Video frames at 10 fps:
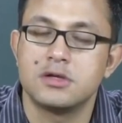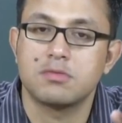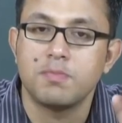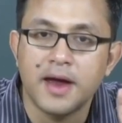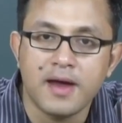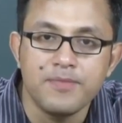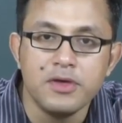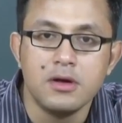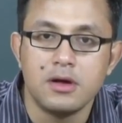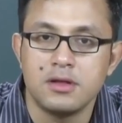despite
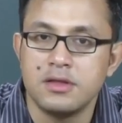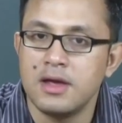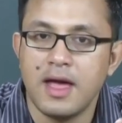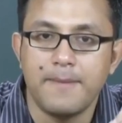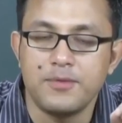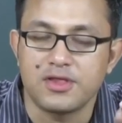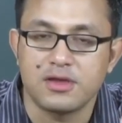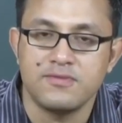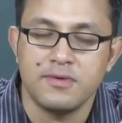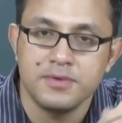uh, their
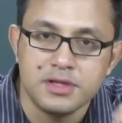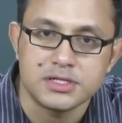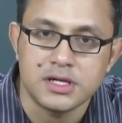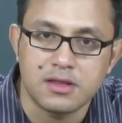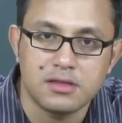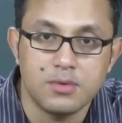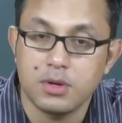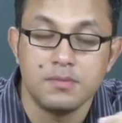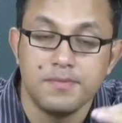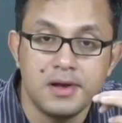administrative abilities. They were
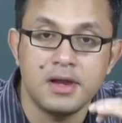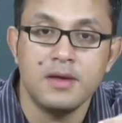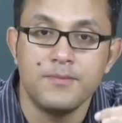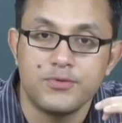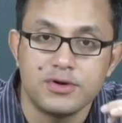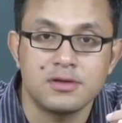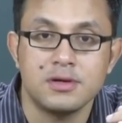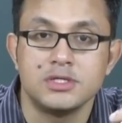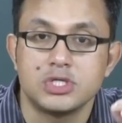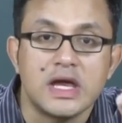completely
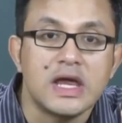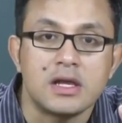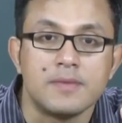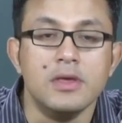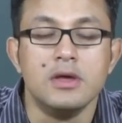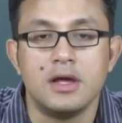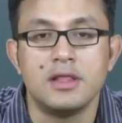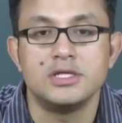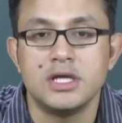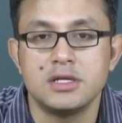imprisoned and chained in
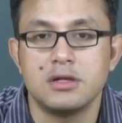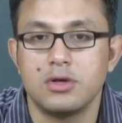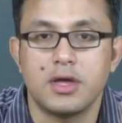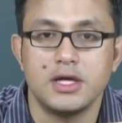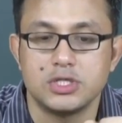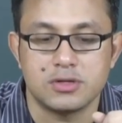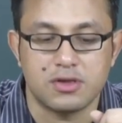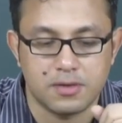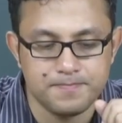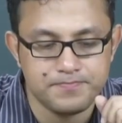the gendered
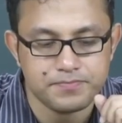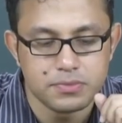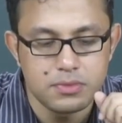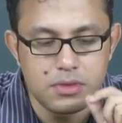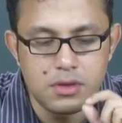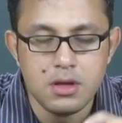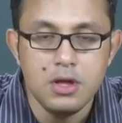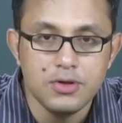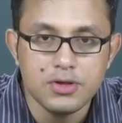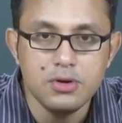locations.
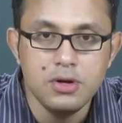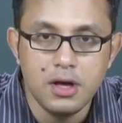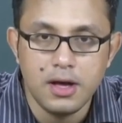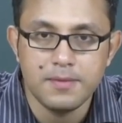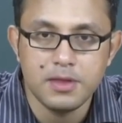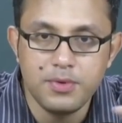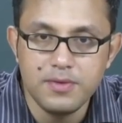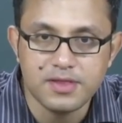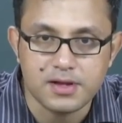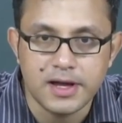So uh, the
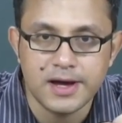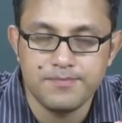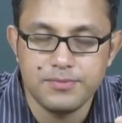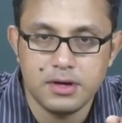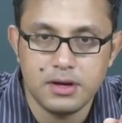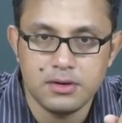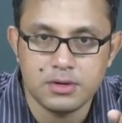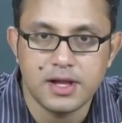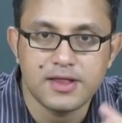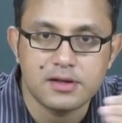previous slide and
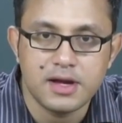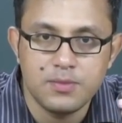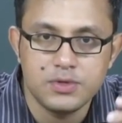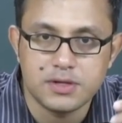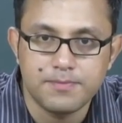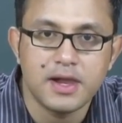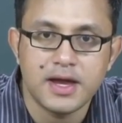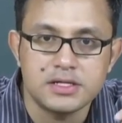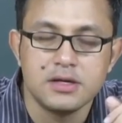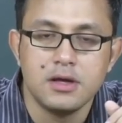the last slide which I
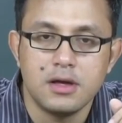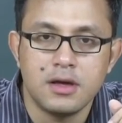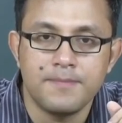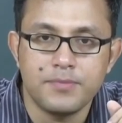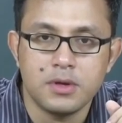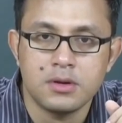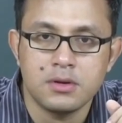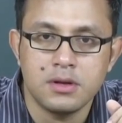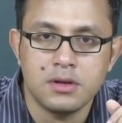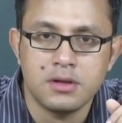played, um, you
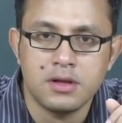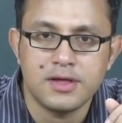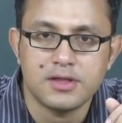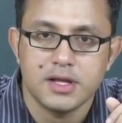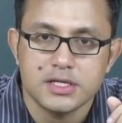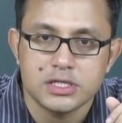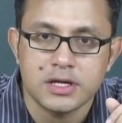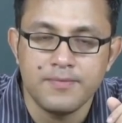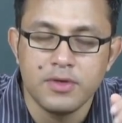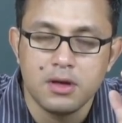know, in, in, the last
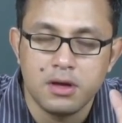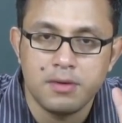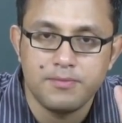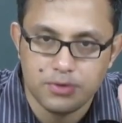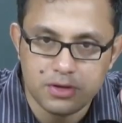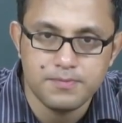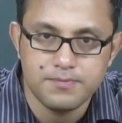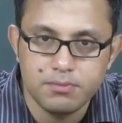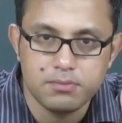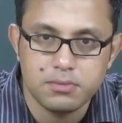lecture, uh, sort of,
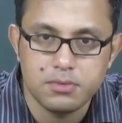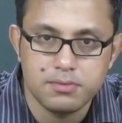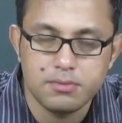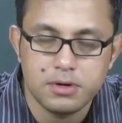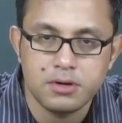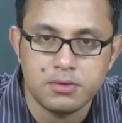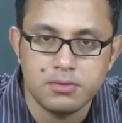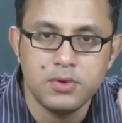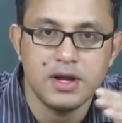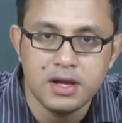you know,
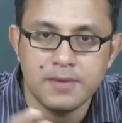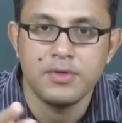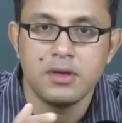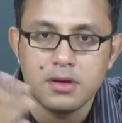really